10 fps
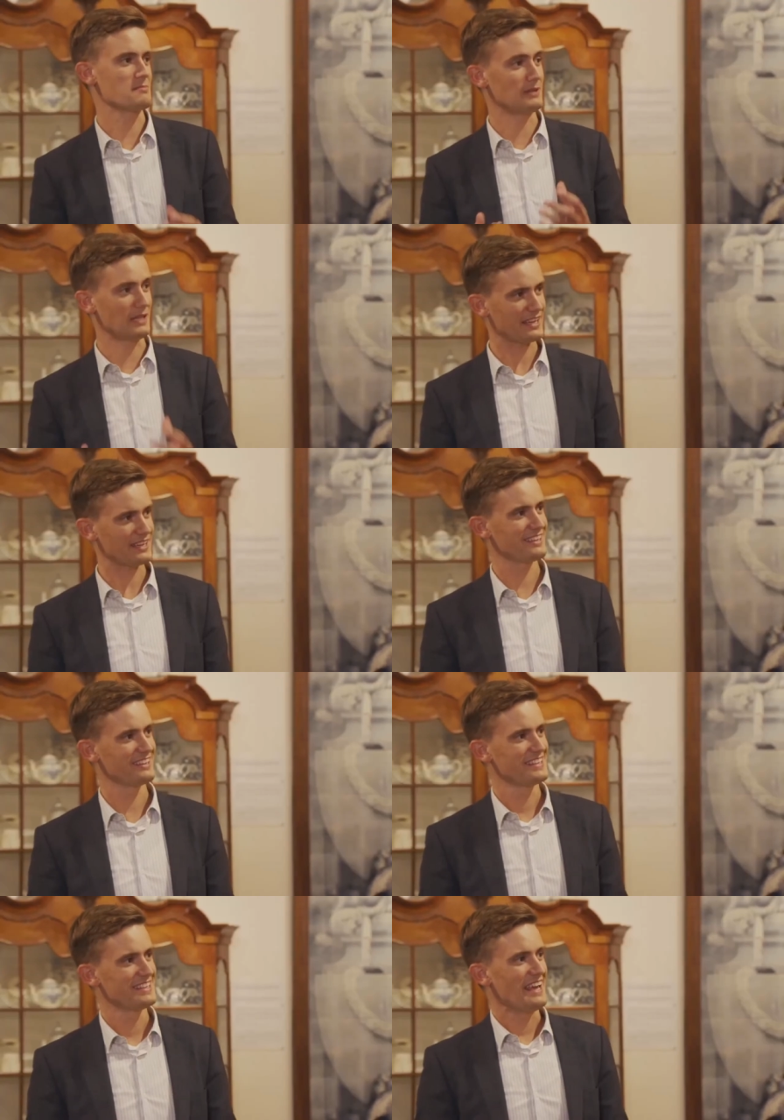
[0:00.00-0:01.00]
black.
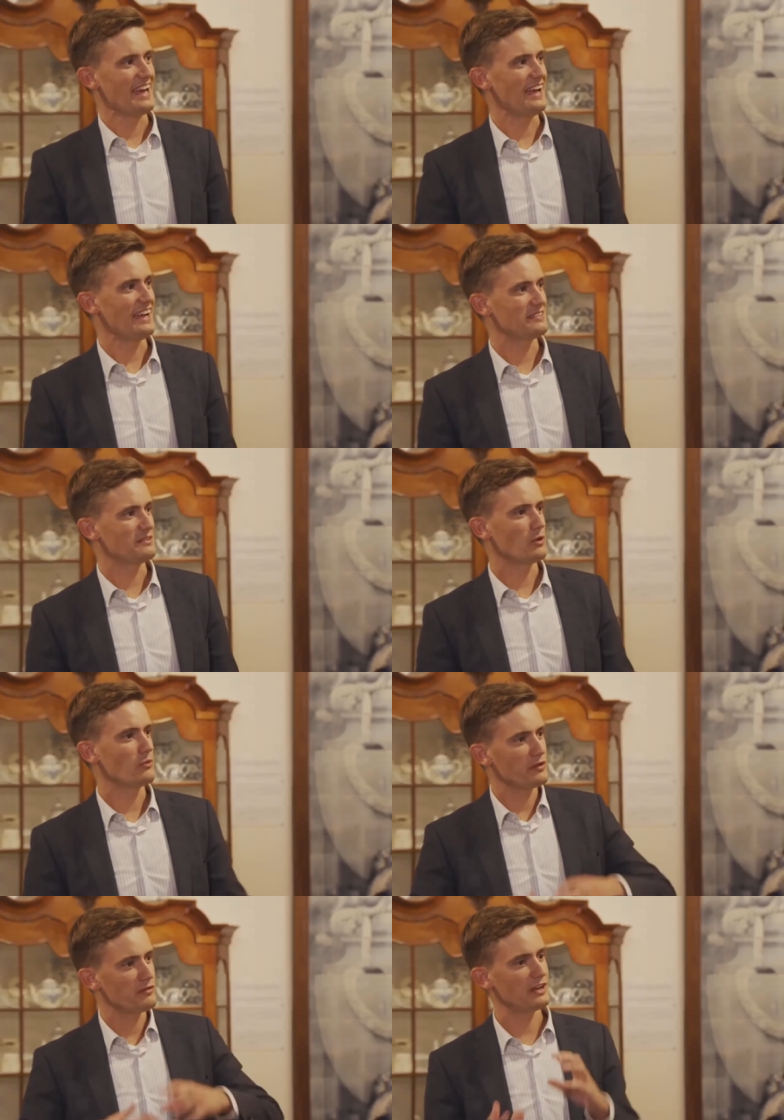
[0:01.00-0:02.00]
And when
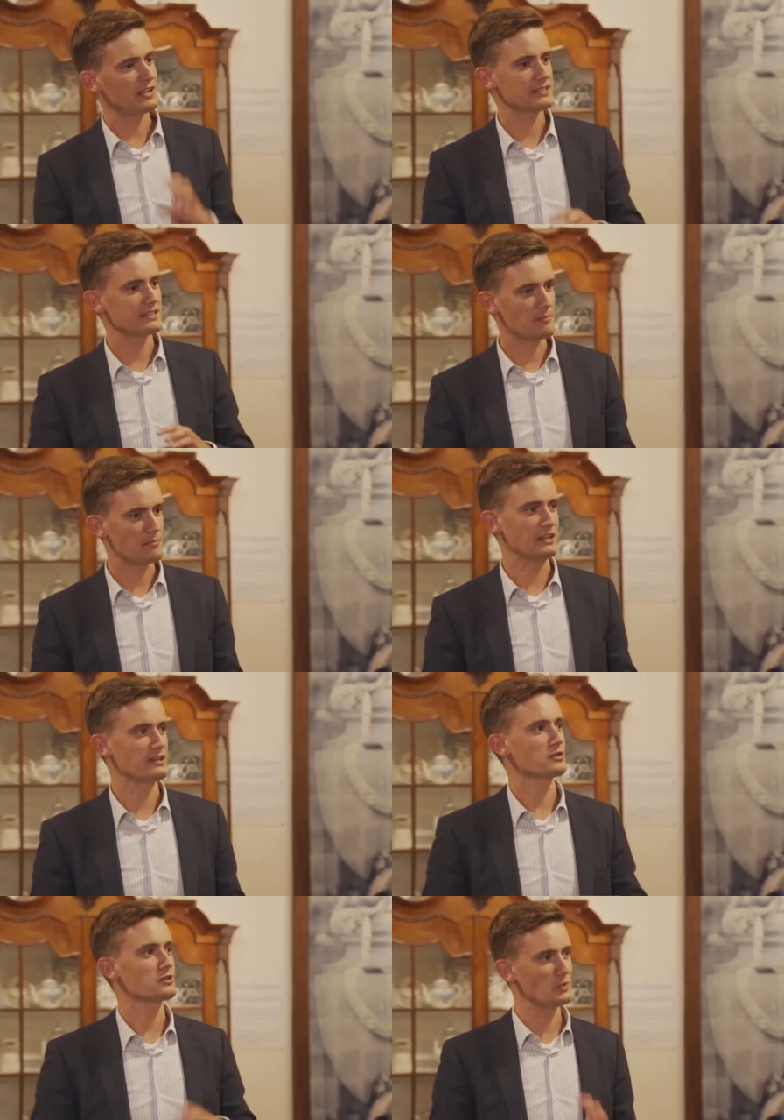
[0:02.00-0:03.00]
we fire that paint
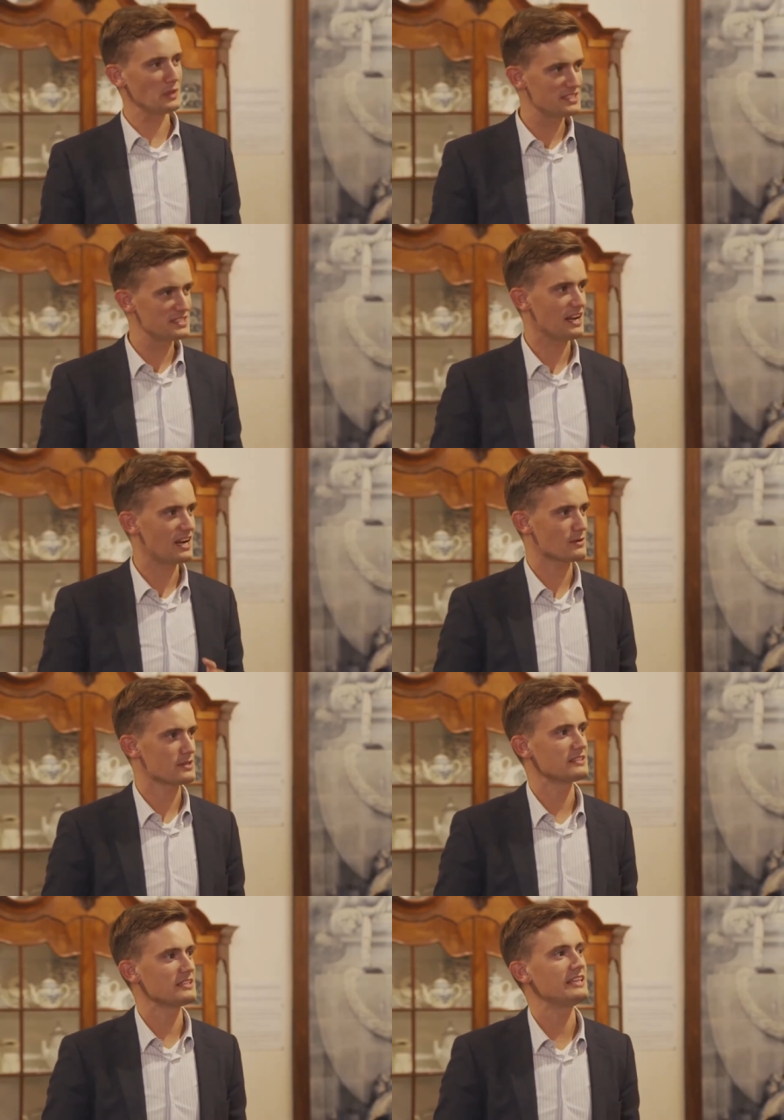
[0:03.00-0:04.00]
for 20
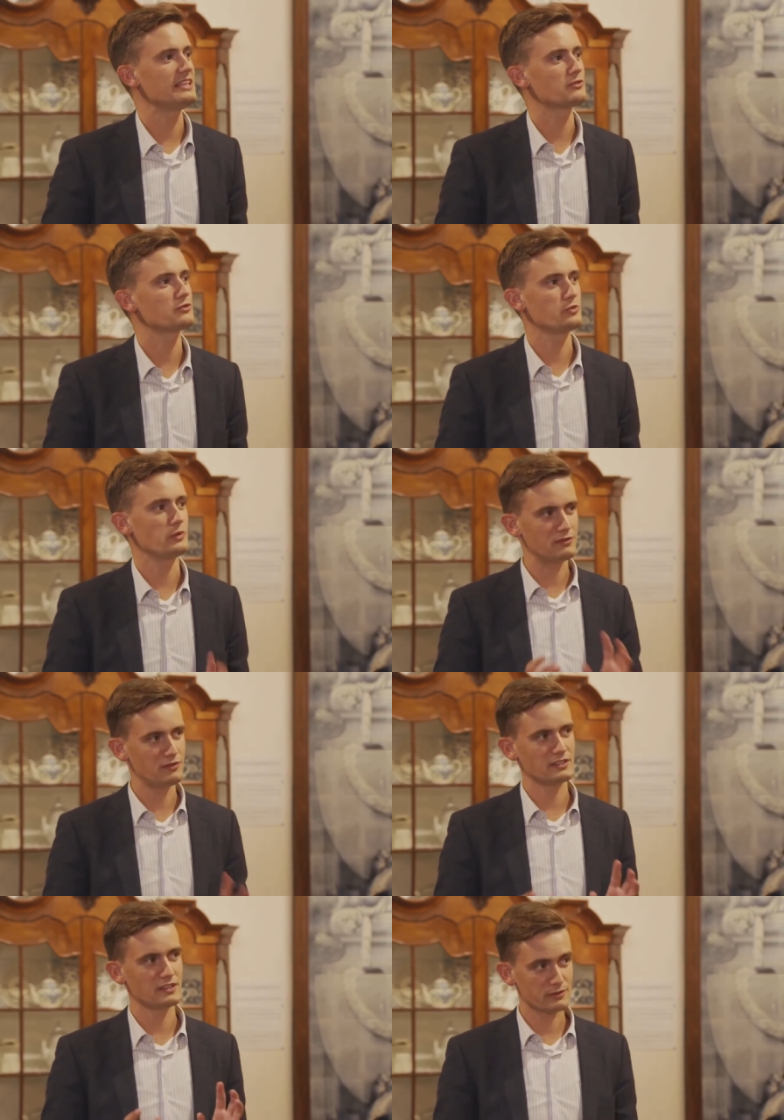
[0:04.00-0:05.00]
hours in a heat of
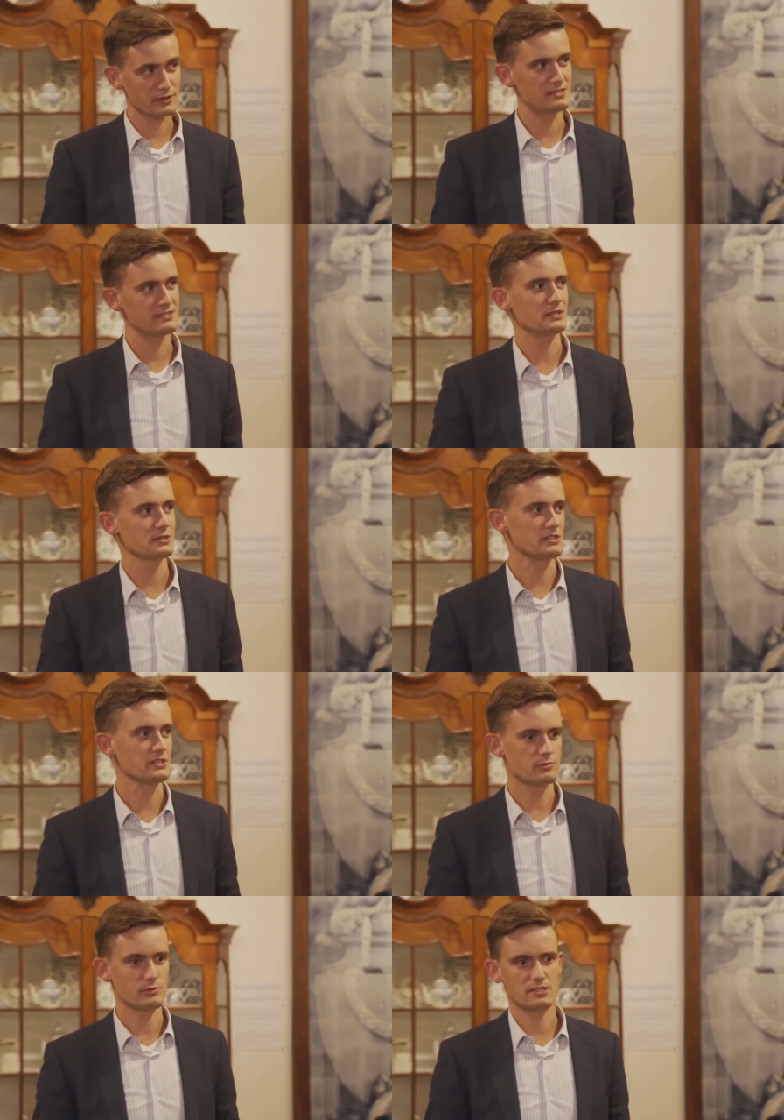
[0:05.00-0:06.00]
1200 degrees
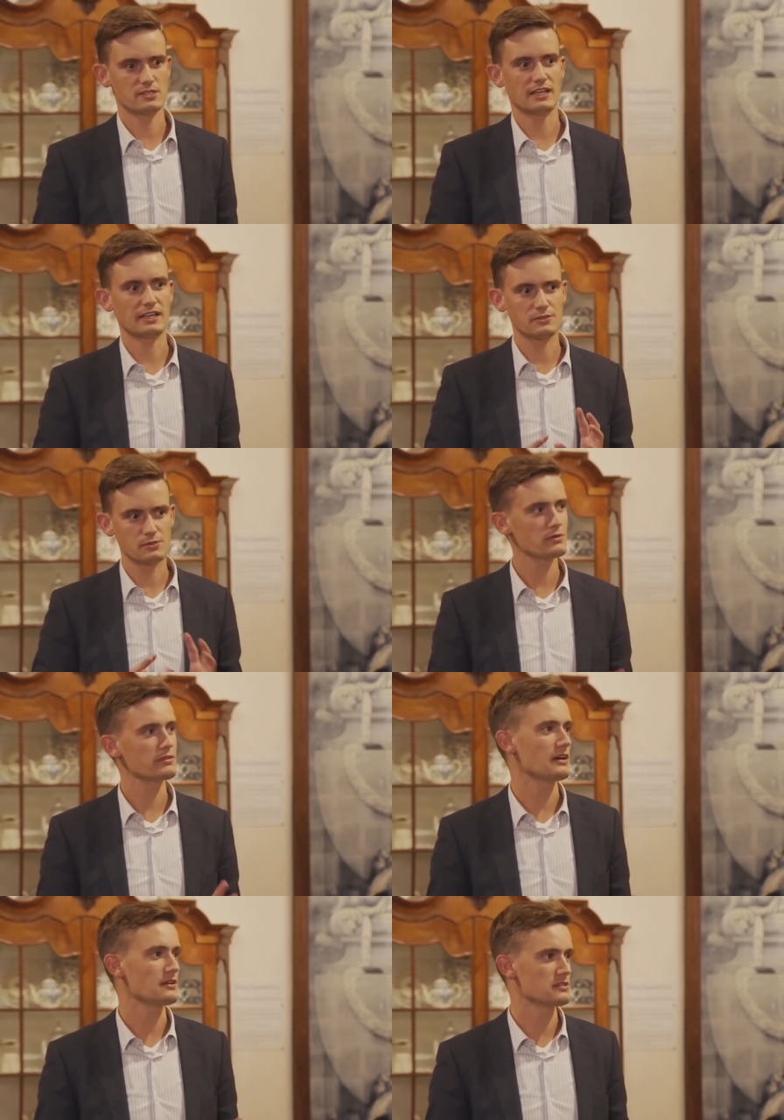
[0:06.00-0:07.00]
Celsius, which is like
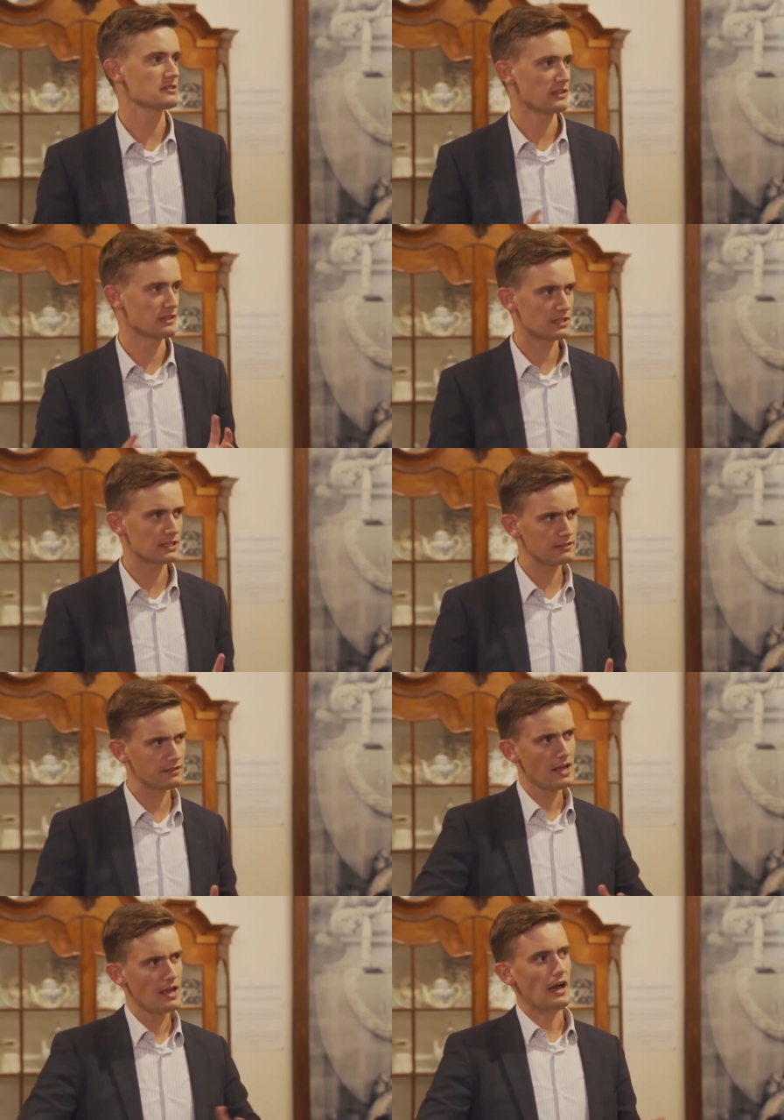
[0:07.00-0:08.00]
2000 Fahrenheit,
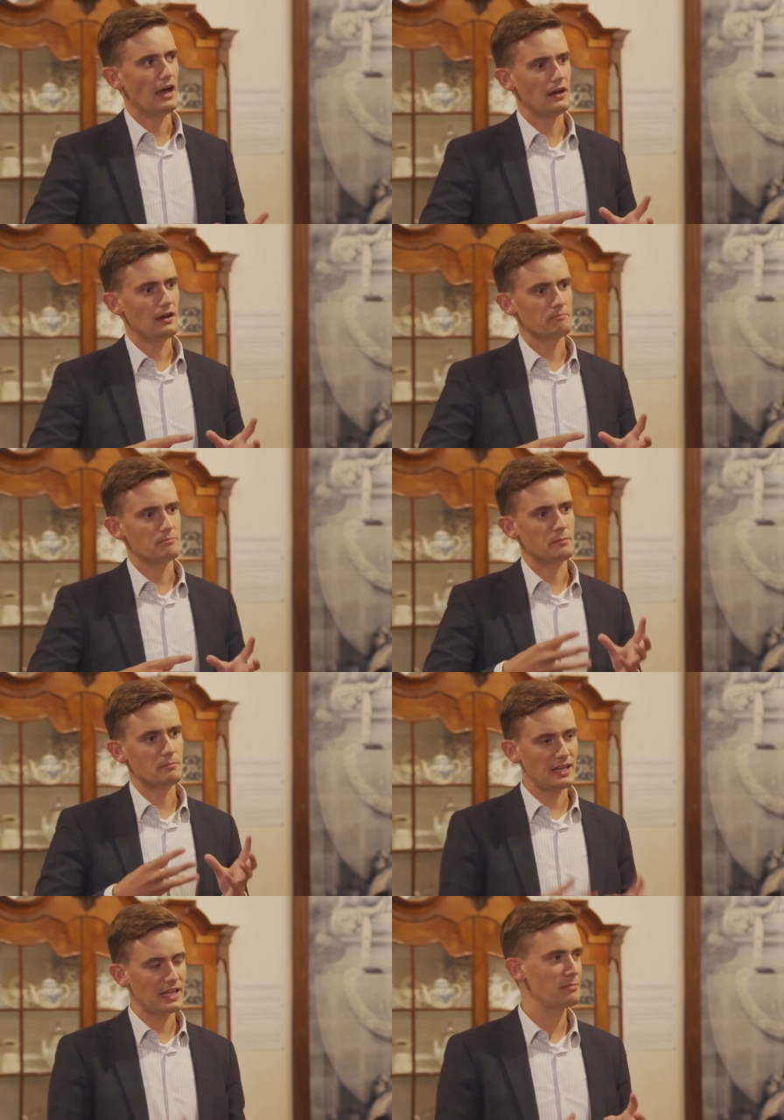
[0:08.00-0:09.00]
um, the
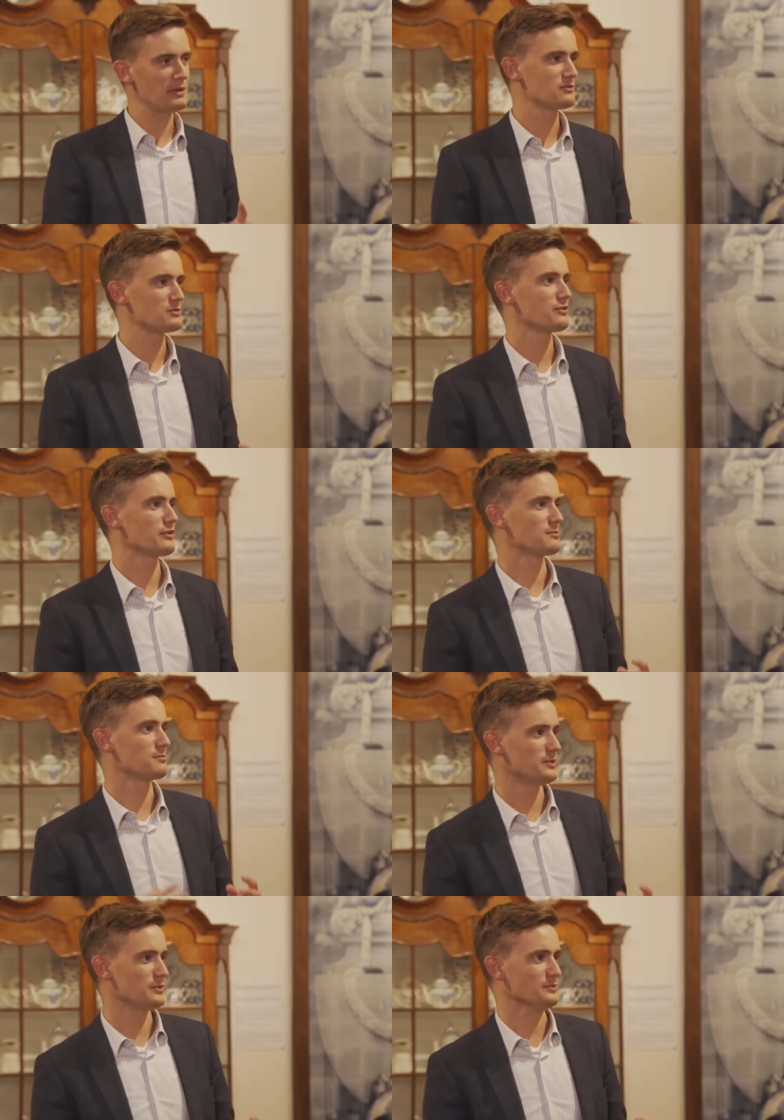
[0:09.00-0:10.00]
black paint will turn
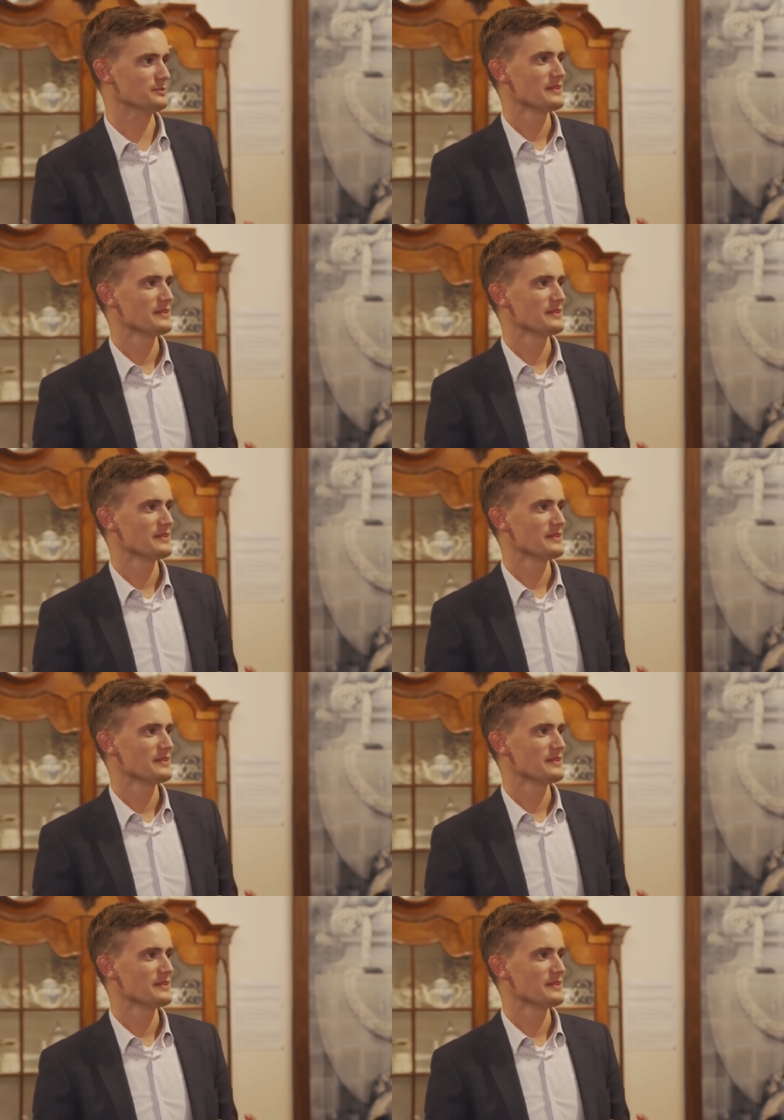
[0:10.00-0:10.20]
blue